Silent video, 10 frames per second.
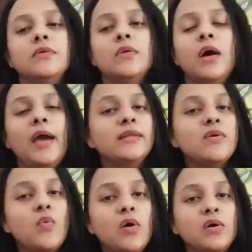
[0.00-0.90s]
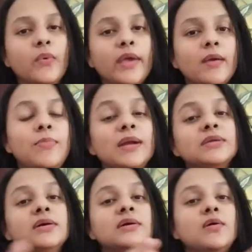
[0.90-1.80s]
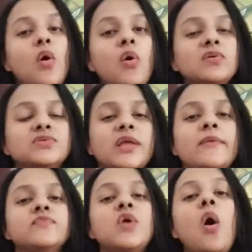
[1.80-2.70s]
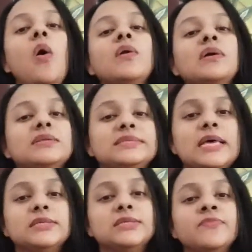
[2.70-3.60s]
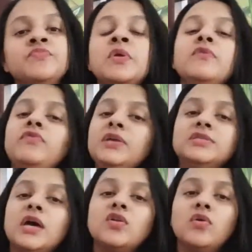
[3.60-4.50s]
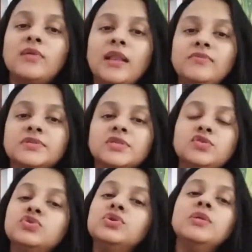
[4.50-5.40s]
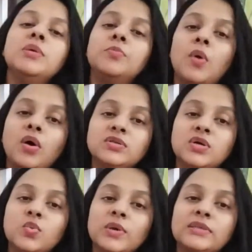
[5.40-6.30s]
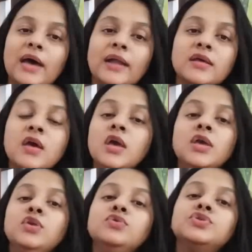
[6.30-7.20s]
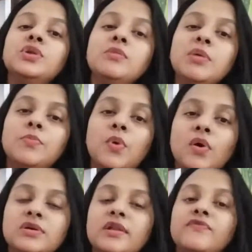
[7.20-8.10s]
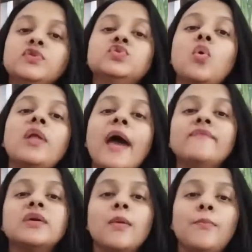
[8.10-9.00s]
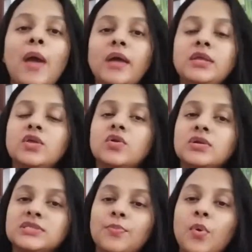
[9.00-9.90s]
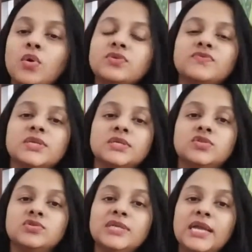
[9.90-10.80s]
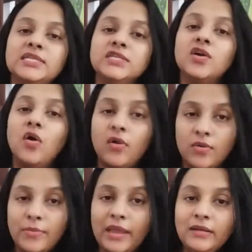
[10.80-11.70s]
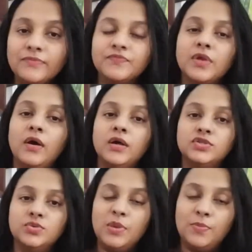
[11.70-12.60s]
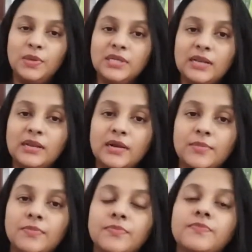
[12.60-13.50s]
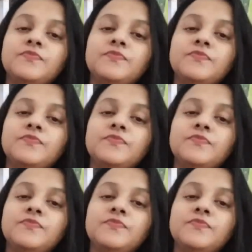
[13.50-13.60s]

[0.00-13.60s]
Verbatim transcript: And they walk away. But Octree, the oracle says, feet are not relevant. You shouldn't be bothered with that. You shouldn't be bothered if you don't have the companion or support of the society or men uh, to be particular.